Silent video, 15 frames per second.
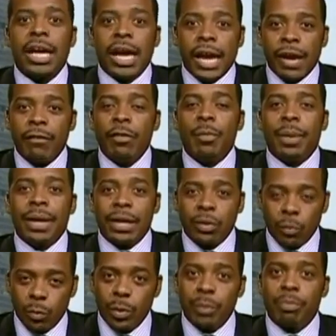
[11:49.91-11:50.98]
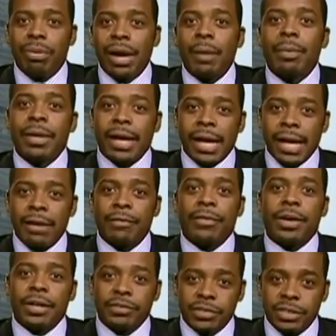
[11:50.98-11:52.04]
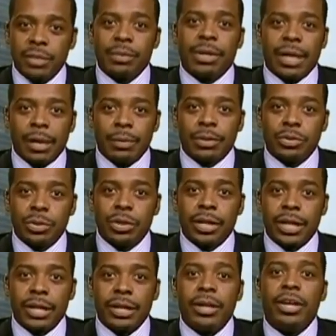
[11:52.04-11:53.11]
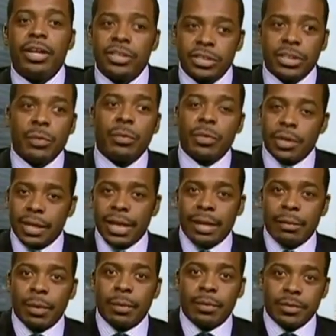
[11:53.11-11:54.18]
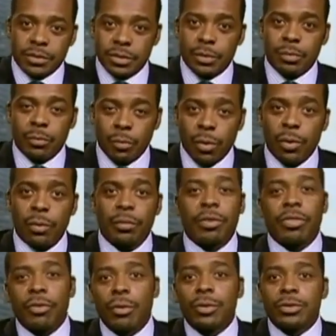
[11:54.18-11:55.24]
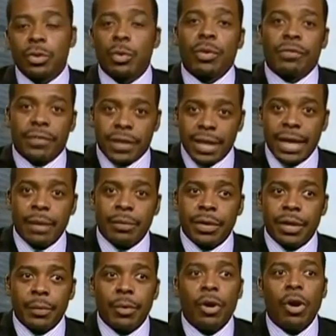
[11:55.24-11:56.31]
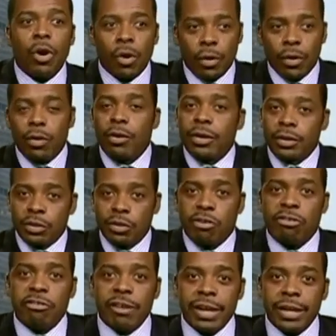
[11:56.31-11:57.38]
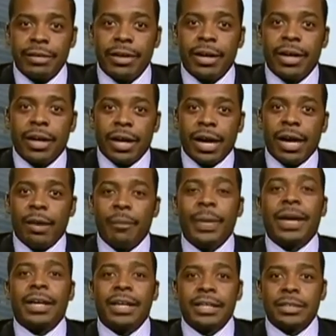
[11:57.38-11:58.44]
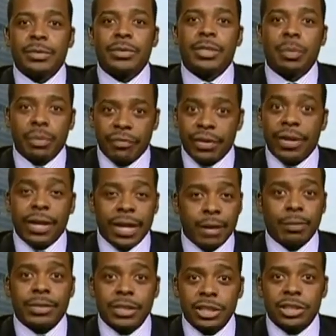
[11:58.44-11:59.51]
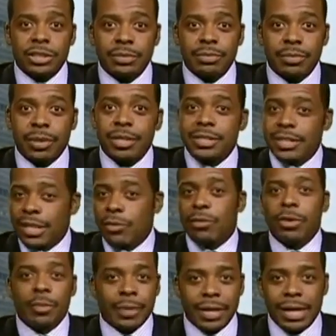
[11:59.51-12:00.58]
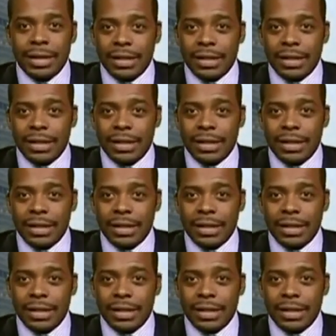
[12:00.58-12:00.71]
Everybody would probably have a similar opportunity. Some will climb up and some won't. Those who have climbed up are going to create mechanisms to prevent competition because they don't want to be knocked